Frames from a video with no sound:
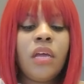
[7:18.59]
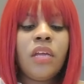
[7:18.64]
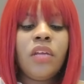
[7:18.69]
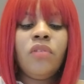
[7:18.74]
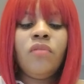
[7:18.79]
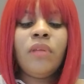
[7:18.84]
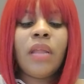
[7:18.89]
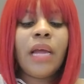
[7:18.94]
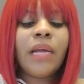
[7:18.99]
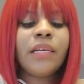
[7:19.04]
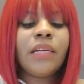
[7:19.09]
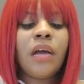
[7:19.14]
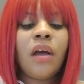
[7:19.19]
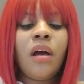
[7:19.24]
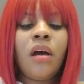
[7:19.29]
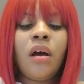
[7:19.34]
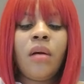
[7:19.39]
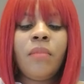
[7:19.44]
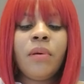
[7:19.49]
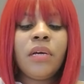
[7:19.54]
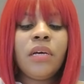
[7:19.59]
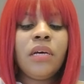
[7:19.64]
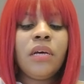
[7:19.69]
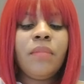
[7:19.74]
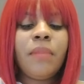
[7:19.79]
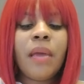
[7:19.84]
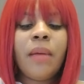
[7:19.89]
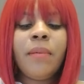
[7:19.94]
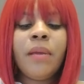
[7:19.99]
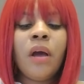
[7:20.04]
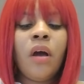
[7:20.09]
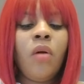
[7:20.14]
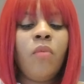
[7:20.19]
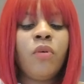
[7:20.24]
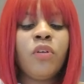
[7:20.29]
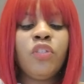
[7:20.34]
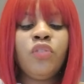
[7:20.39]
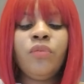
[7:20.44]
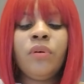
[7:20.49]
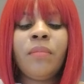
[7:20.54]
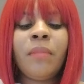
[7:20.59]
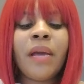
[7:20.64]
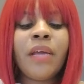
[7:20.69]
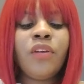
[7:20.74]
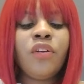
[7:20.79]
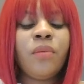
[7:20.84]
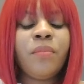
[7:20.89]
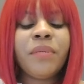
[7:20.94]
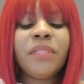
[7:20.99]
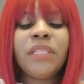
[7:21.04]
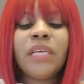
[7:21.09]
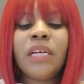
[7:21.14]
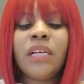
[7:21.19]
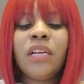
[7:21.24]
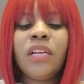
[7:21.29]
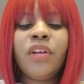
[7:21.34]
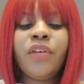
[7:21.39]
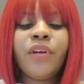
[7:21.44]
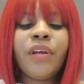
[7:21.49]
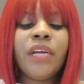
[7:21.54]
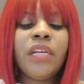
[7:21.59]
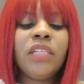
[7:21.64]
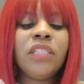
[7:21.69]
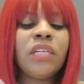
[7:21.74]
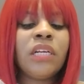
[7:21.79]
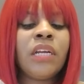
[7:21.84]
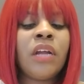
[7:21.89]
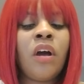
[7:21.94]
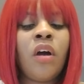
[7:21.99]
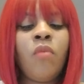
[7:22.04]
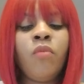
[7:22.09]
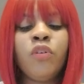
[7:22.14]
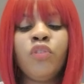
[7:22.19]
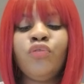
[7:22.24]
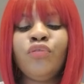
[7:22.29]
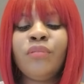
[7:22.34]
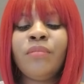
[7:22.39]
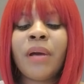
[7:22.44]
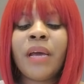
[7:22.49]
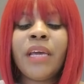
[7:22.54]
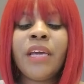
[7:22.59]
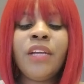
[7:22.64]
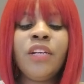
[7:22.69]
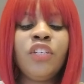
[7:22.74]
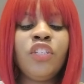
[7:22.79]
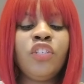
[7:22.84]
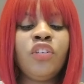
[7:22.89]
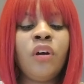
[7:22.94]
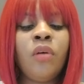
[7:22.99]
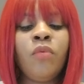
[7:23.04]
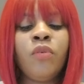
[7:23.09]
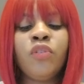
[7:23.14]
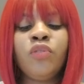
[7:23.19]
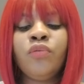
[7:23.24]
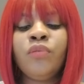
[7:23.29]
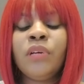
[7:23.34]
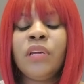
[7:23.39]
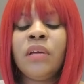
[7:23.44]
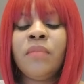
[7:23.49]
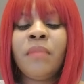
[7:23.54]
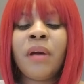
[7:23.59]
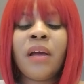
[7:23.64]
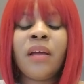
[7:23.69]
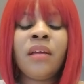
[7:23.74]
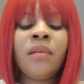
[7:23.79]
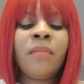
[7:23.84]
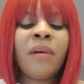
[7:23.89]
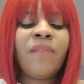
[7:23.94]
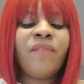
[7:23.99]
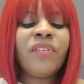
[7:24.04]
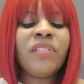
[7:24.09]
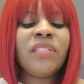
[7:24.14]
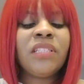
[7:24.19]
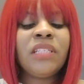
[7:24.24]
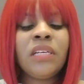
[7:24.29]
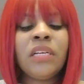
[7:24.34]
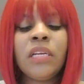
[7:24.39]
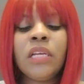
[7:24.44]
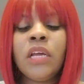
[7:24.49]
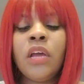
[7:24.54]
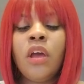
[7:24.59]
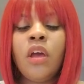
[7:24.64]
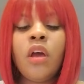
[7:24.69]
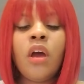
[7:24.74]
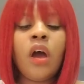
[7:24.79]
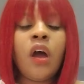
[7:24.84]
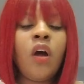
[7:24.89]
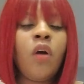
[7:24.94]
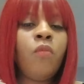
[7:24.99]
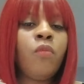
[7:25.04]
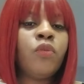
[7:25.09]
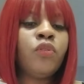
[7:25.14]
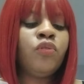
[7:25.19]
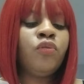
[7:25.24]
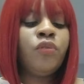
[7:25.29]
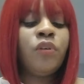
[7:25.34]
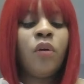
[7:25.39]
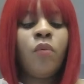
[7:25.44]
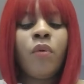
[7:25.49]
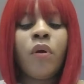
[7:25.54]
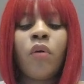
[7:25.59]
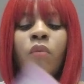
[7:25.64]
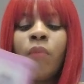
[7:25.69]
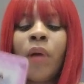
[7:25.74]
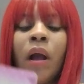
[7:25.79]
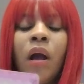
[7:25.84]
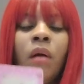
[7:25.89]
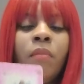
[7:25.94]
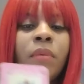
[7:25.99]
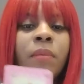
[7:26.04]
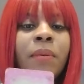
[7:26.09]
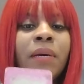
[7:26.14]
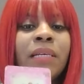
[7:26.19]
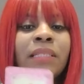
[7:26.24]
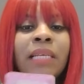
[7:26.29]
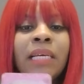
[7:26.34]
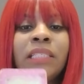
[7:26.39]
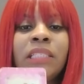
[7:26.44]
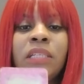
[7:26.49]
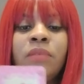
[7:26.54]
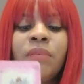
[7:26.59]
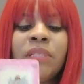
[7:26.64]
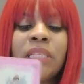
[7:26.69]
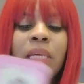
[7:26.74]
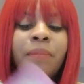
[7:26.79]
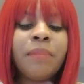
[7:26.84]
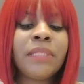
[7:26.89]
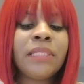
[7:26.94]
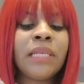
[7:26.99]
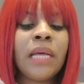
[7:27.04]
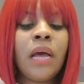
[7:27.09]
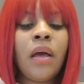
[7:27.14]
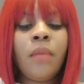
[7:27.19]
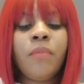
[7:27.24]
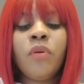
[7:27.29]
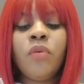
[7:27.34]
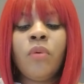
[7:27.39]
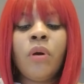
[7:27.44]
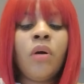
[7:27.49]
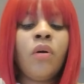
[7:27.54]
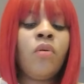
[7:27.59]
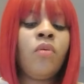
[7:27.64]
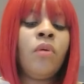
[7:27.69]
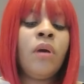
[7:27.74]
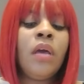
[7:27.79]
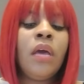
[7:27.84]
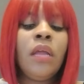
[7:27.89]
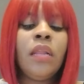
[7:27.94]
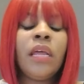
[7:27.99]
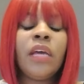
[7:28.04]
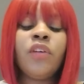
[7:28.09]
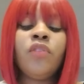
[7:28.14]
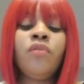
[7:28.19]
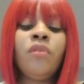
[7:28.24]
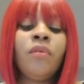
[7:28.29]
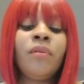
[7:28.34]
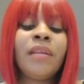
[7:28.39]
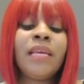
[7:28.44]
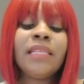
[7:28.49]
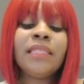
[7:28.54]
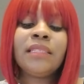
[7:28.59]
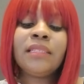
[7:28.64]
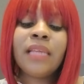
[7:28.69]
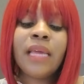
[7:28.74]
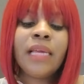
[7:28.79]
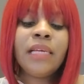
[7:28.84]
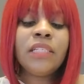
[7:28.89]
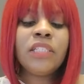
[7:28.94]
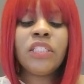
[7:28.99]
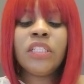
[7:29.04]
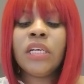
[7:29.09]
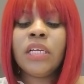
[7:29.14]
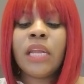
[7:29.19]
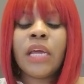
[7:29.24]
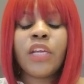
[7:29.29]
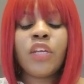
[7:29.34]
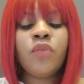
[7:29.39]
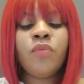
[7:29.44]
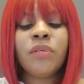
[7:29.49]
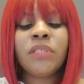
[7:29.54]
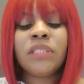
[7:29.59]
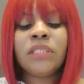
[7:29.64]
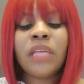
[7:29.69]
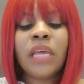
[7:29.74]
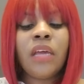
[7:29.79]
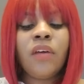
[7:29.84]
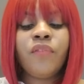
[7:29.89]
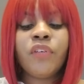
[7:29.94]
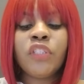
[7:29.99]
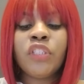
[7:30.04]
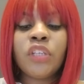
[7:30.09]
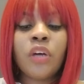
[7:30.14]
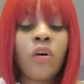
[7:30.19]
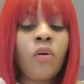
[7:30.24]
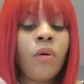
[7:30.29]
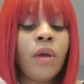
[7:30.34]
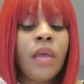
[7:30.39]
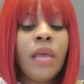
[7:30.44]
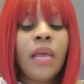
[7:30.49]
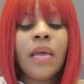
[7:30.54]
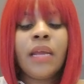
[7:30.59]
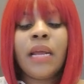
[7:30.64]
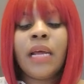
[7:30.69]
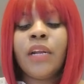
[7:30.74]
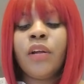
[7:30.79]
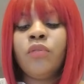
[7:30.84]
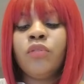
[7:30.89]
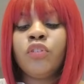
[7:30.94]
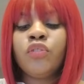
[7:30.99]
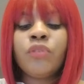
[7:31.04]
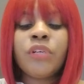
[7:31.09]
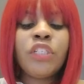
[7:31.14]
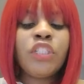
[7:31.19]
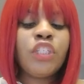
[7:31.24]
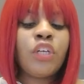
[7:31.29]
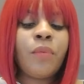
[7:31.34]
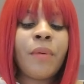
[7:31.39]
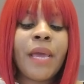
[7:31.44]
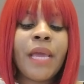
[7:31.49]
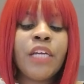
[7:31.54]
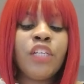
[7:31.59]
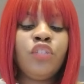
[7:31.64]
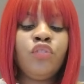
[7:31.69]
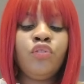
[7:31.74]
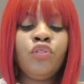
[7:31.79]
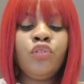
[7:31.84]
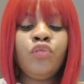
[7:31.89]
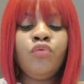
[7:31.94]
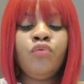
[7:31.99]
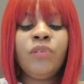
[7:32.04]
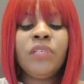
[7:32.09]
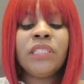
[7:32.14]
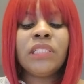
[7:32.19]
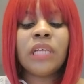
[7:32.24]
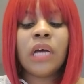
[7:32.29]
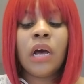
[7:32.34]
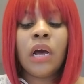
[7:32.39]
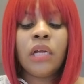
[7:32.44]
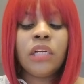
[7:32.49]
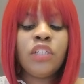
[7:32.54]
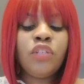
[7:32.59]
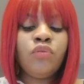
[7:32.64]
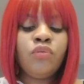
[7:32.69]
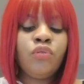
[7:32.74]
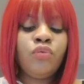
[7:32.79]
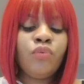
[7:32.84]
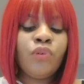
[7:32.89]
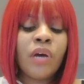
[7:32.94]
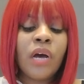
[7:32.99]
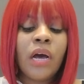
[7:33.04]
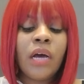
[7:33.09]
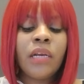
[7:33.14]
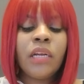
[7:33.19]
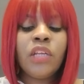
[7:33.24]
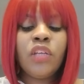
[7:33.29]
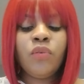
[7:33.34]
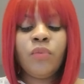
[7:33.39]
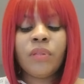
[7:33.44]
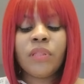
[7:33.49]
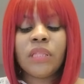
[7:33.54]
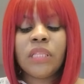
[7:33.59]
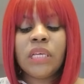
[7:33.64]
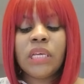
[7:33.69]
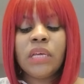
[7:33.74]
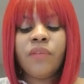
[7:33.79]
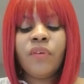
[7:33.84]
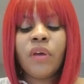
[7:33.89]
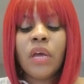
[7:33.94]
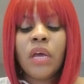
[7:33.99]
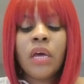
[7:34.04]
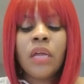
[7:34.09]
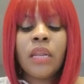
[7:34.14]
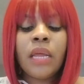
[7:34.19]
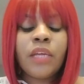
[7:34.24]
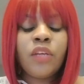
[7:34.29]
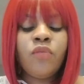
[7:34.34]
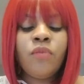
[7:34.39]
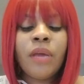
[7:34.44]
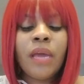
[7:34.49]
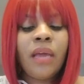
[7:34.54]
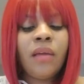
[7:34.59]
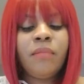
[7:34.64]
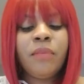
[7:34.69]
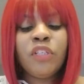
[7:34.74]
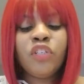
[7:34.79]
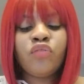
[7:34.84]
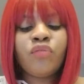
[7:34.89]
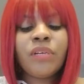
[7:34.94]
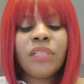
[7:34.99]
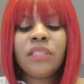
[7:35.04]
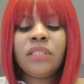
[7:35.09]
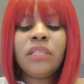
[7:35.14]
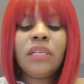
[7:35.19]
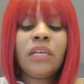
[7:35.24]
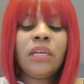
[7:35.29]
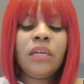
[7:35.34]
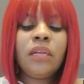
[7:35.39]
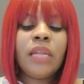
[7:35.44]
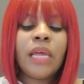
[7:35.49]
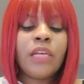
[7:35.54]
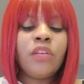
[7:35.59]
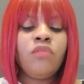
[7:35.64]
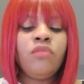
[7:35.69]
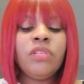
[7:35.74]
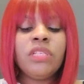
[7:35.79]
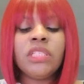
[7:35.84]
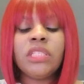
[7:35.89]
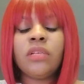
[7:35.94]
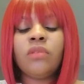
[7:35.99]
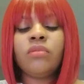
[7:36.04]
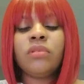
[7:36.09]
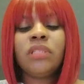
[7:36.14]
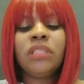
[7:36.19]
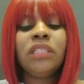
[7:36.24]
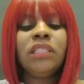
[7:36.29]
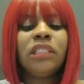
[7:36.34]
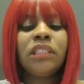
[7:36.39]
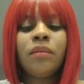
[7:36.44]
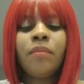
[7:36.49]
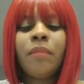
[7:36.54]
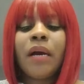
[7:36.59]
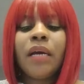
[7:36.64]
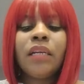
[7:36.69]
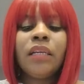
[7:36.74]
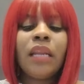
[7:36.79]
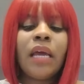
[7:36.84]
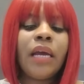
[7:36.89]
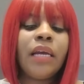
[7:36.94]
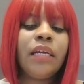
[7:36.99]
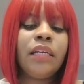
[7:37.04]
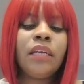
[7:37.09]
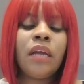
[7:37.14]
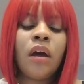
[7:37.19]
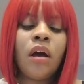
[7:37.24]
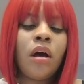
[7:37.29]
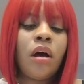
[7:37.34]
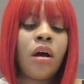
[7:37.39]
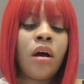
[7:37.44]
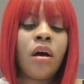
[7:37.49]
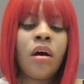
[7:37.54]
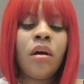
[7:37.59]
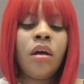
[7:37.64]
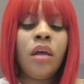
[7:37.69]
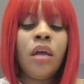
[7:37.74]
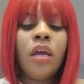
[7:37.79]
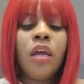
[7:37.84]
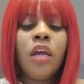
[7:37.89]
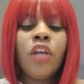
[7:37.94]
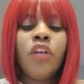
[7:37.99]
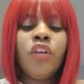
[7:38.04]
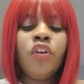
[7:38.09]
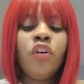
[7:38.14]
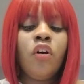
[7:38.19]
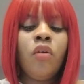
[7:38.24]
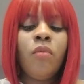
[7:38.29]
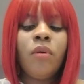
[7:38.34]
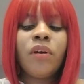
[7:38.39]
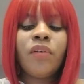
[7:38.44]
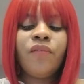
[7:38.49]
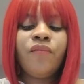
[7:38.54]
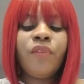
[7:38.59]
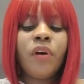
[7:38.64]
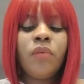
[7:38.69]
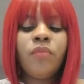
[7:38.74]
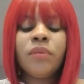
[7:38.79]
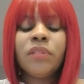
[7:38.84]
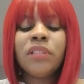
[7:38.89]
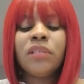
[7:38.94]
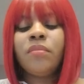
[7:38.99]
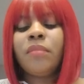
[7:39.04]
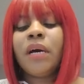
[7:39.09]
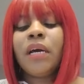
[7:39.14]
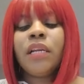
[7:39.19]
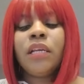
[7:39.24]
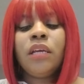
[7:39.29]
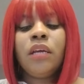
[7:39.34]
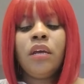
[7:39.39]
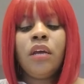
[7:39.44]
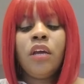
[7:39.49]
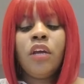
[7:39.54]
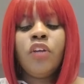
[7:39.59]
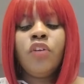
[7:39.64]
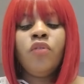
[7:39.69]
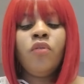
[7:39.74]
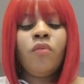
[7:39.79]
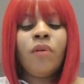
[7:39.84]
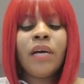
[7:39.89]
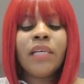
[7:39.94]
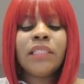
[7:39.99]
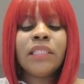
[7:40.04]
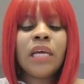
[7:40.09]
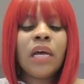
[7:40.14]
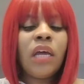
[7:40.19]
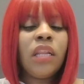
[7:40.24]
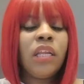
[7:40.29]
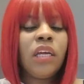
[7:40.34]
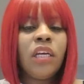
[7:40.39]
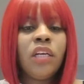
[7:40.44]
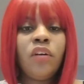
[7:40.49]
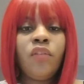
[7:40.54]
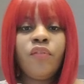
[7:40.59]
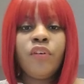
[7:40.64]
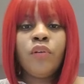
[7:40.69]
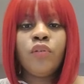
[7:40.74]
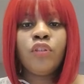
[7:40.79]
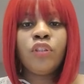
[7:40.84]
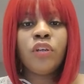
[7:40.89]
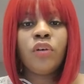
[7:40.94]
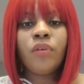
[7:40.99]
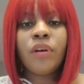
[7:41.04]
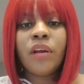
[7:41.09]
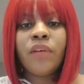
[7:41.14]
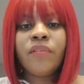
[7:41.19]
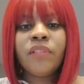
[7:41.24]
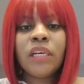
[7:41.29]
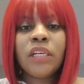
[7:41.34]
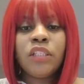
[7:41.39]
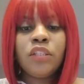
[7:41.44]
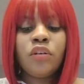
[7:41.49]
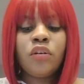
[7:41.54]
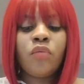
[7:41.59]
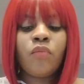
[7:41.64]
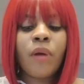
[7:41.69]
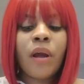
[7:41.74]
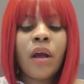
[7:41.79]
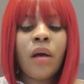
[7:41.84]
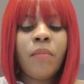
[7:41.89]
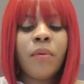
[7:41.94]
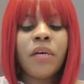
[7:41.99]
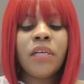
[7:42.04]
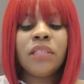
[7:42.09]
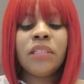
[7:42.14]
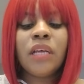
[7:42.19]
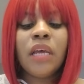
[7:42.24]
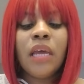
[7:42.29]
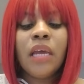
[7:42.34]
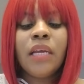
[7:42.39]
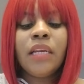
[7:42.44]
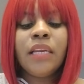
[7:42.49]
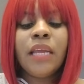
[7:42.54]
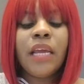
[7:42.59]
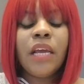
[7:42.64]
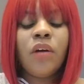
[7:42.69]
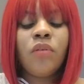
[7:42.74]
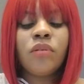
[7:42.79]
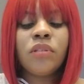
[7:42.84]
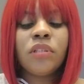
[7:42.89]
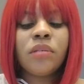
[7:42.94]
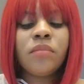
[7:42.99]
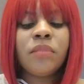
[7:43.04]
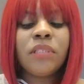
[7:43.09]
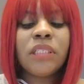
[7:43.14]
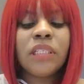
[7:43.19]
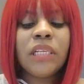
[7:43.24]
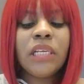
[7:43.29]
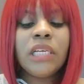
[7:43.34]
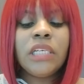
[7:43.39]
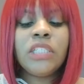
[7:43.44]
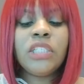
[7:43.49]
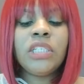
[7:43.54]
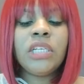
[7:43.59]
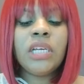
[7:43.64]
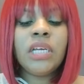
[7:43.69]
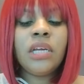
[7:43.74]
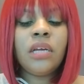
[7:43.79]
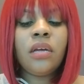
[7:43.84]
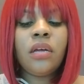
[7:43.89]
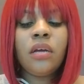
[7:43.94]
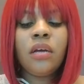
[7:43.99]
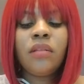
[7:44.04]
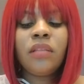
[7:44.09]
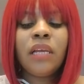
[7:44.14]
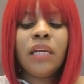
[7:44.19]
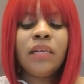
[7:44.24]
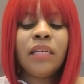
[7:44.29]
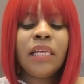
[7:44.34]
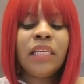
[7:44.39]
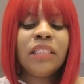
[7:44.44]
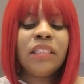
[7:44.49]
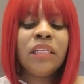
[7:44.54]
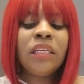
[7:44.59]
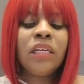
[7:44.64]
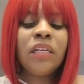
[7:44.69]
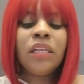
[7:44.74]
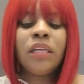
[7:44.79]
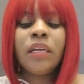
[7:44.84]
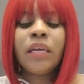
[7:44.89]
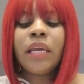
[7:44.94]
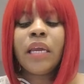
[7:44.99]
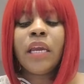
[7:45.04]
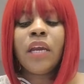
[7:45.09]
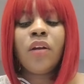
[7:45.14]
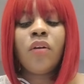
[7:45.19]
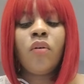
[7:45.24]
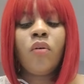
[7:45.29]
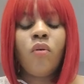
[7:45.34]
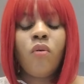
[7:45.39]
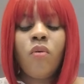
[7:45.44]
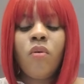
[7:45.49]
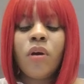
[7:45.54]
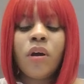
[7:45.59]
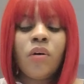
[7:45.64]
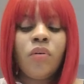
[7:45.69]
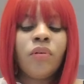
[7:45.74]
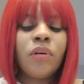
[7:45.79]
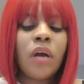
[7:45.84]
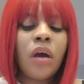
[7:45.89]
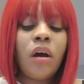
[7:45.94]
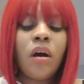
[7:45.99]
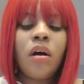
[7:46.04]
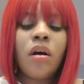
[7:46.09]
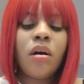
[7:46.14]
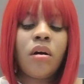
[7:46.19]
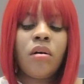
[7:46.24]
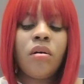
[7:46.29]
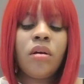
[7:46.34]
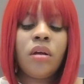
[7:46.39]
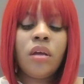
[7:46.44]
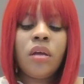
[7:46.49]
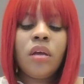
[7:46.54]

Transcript: You like, nah, I'm good, baby. I don't want you in my, you're protecting your energy. Now I don't want you in my energy. I don't want you in my vicinity. I don't want you nowhere around me because I see what type of time you on. Like you on that snake shit. Like you a snake for sure. And I don't trust your ass. You too dishonest. You too cunning. You a thief. Like you can't be trusted. Like you just don't see somebody like, nah, you don't want to fuck with somebody. You don't got time looking over your shoulder every time you turn around because they on some slick shit. Thinking they slicker than a can of oil. Nah.